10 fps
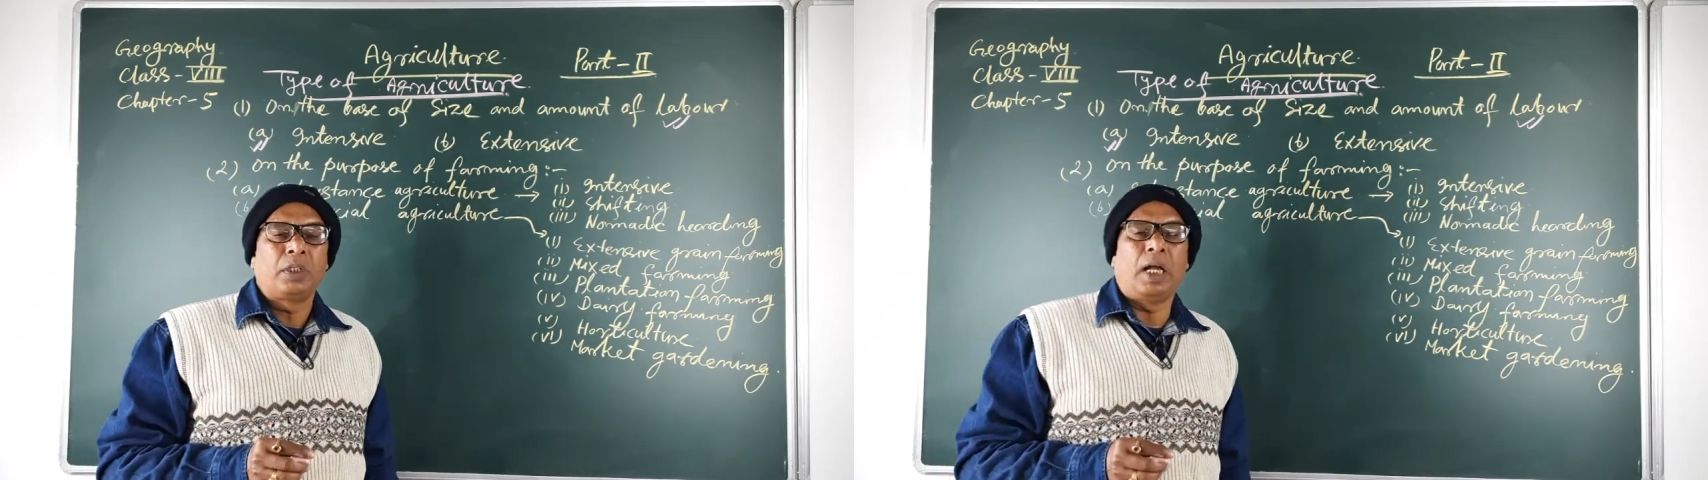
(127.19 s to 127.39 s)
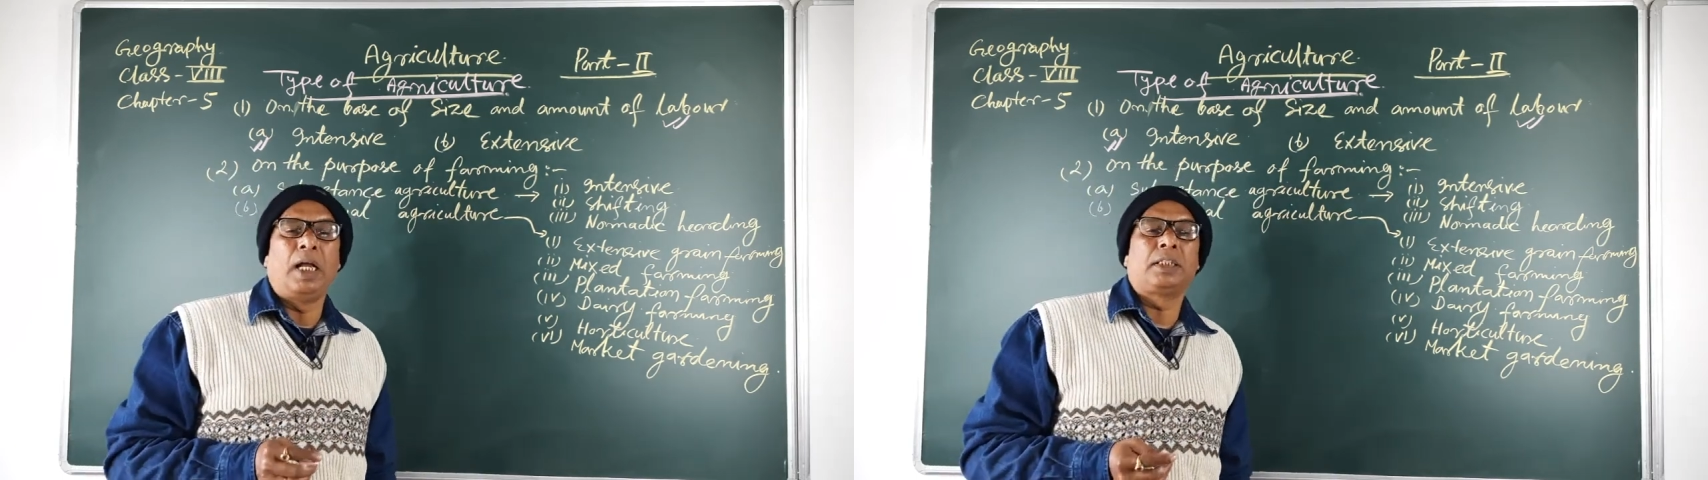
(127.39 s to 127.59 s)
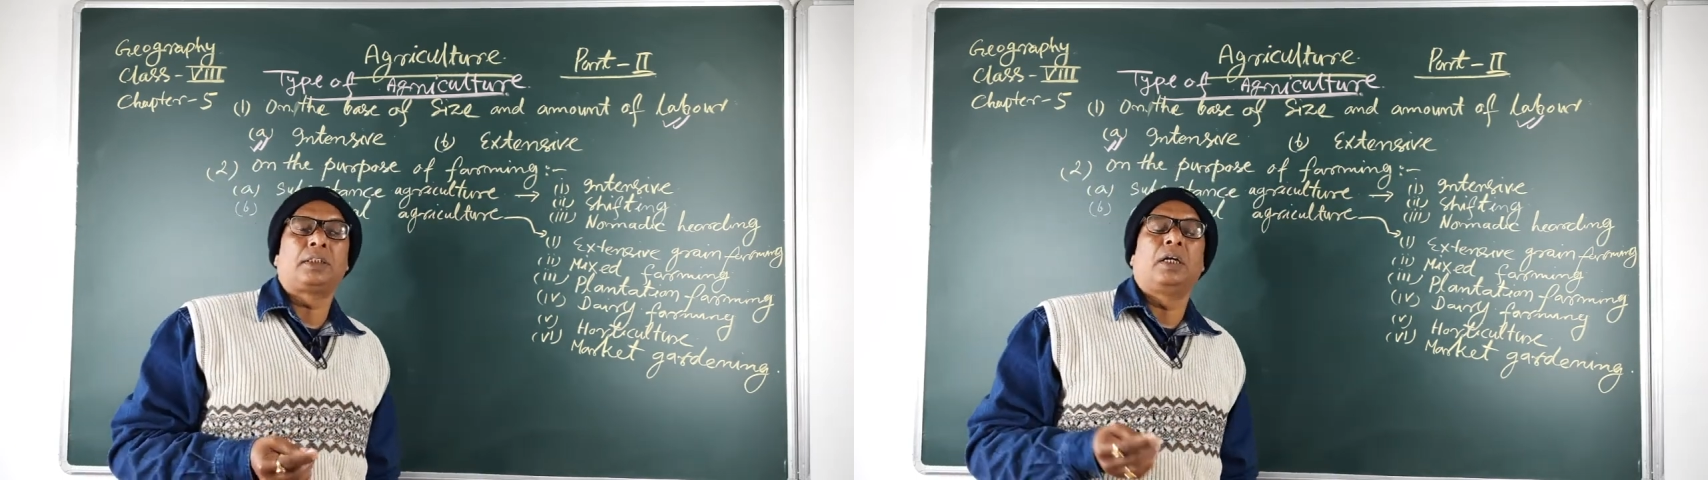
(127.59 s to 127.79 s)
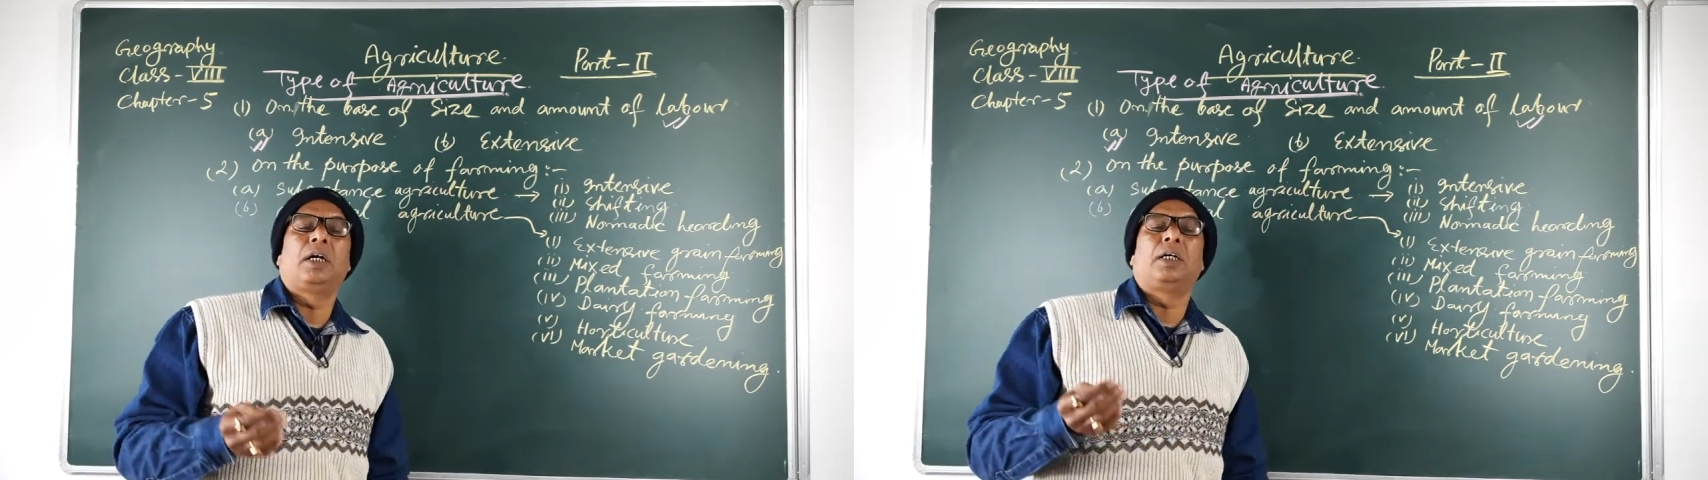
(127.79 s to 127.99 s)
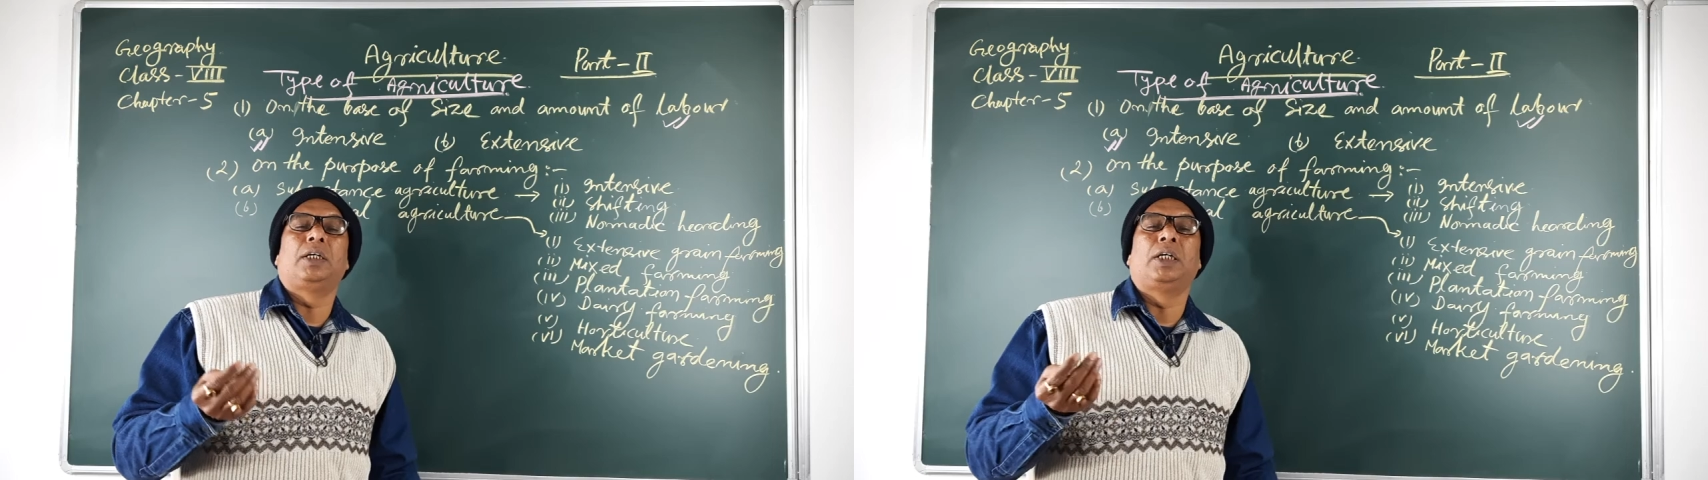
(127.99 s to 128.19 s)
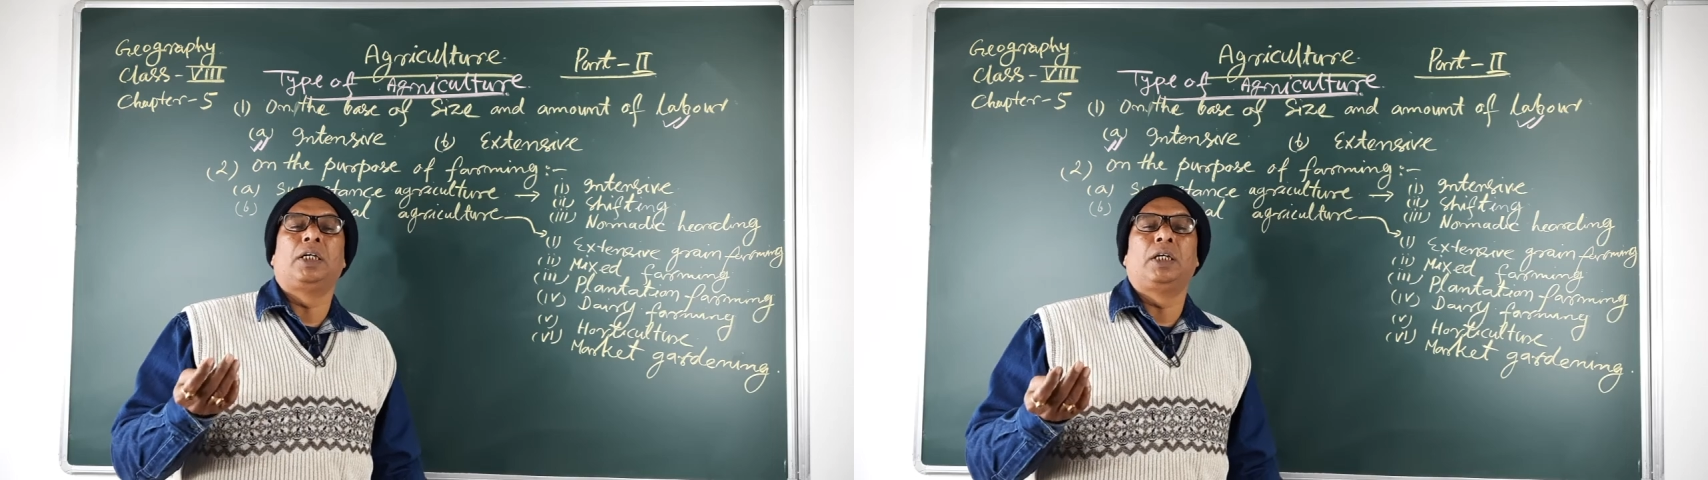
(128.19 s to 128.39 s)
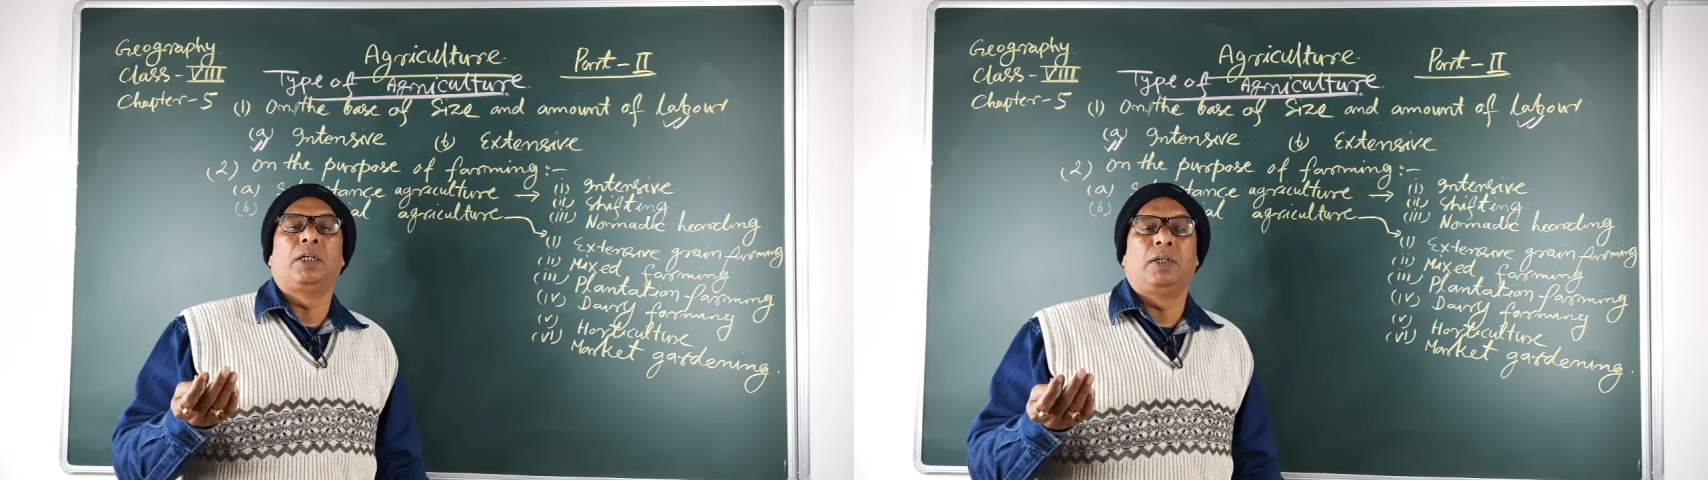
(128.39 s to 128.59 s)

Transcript: has a